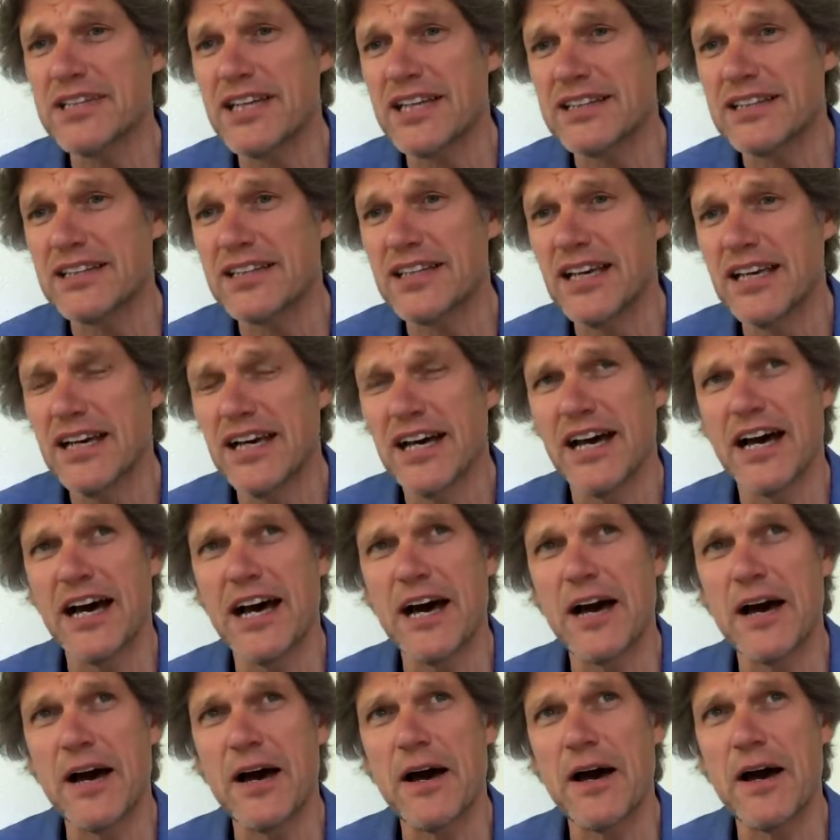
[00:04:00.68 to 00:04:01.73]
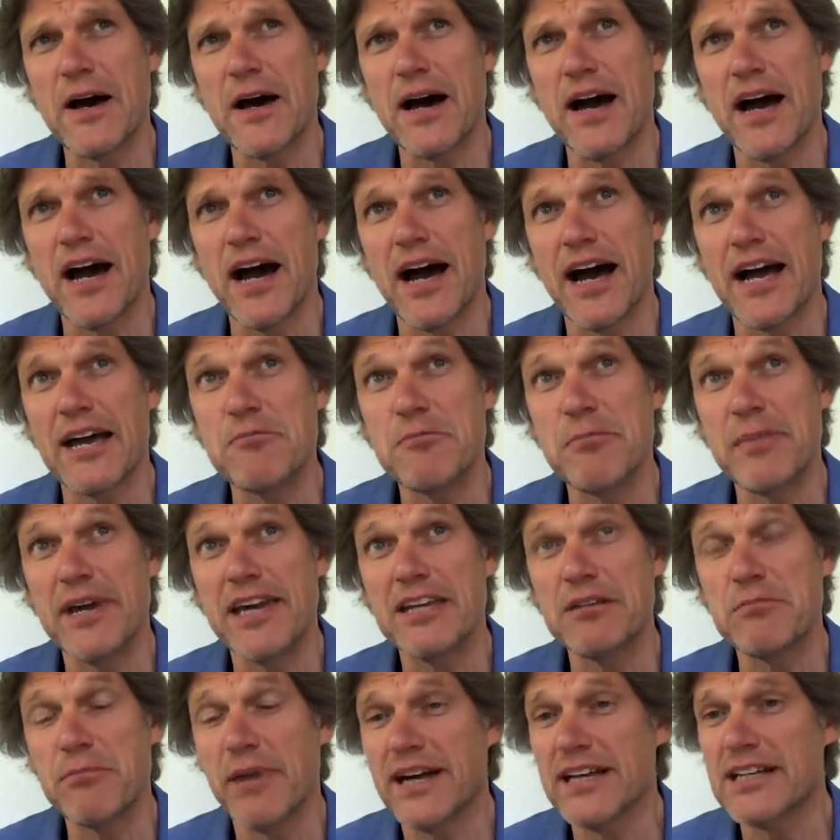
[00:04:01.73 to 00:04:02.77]
that I
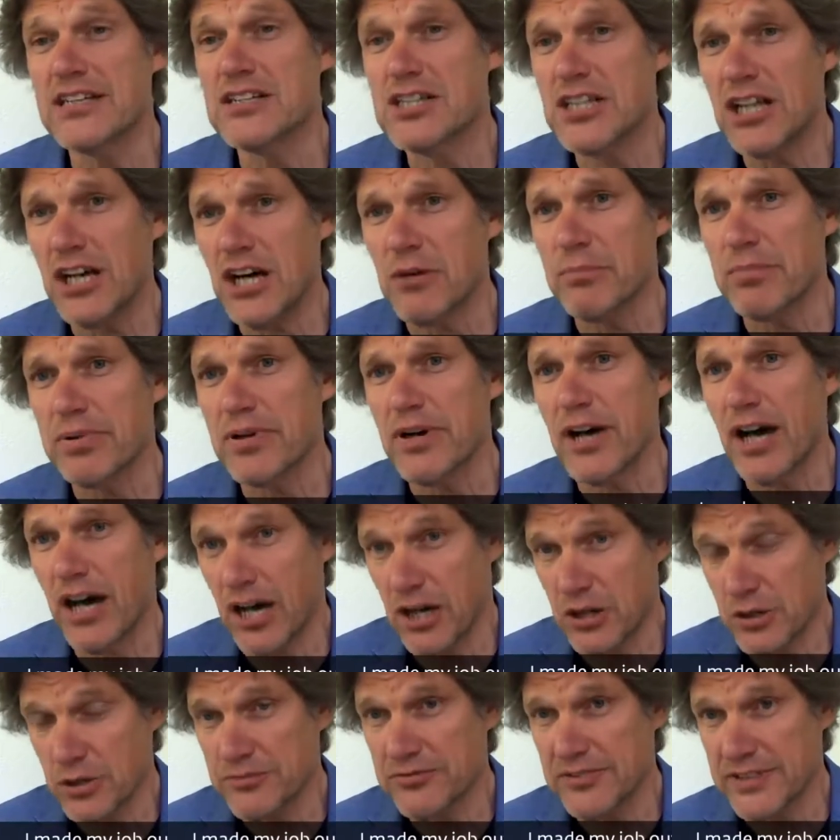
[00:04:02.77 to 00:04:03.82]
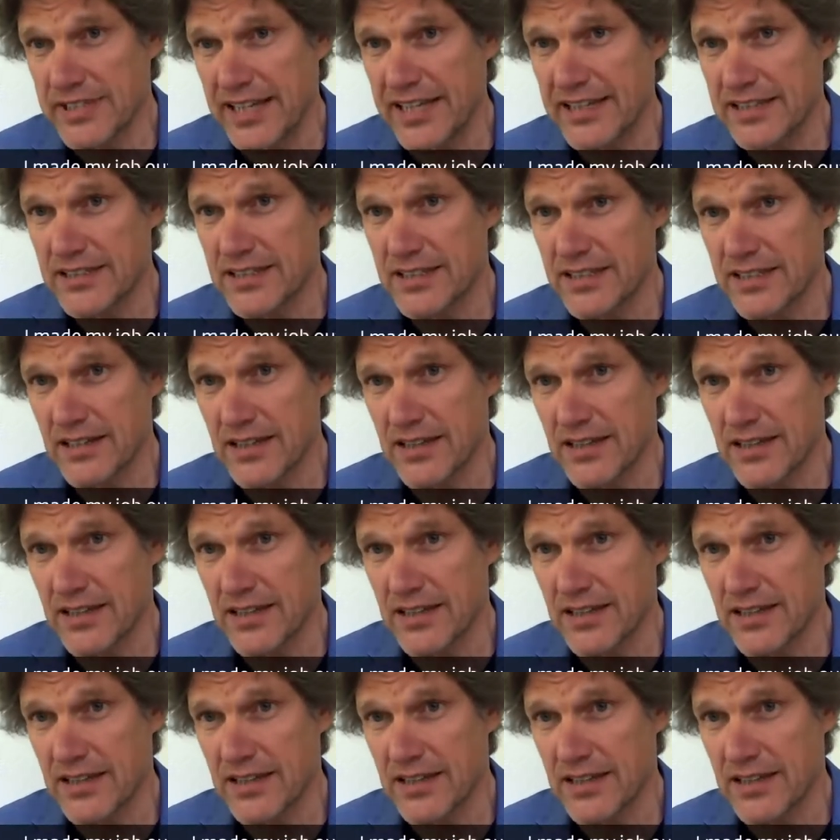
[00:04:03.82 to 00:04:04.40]
made my job out of that